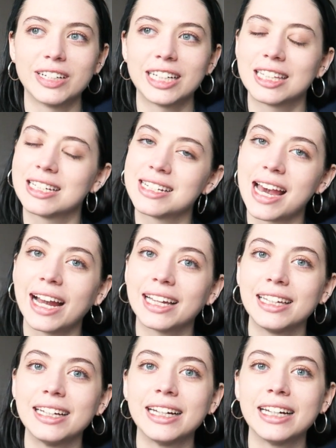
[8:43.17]
like the
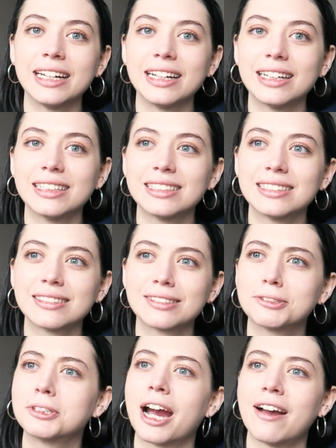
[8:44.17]
techie
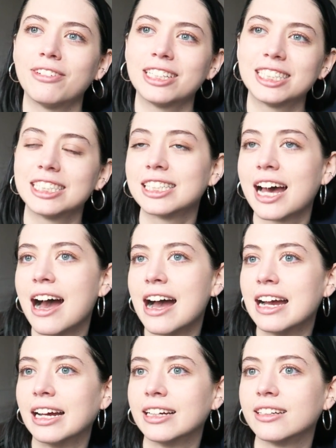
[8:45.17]
graphic
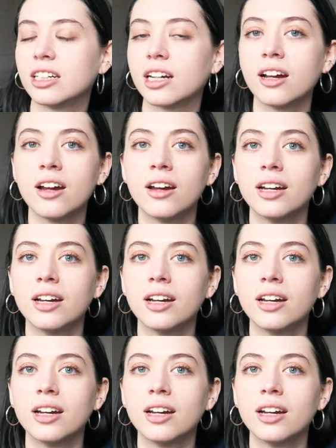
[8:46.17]
design